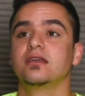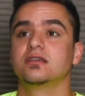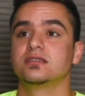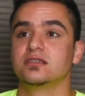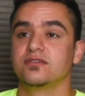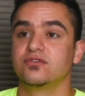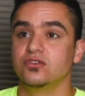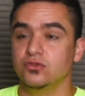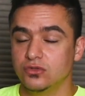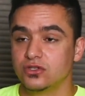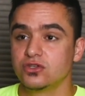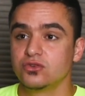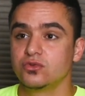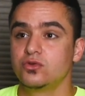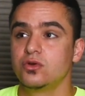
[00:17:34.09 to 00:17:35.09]
Because if you
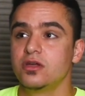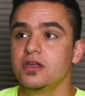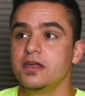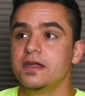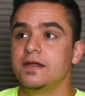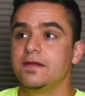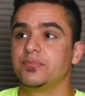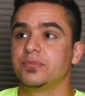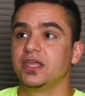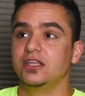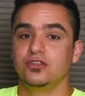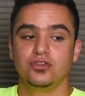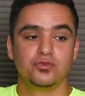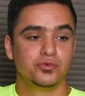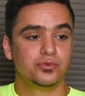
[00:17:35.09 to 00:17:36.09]
do,
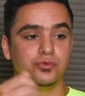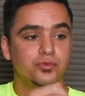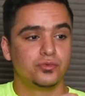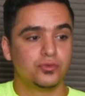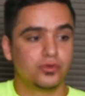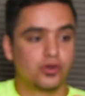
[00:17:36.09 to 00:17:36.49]
and you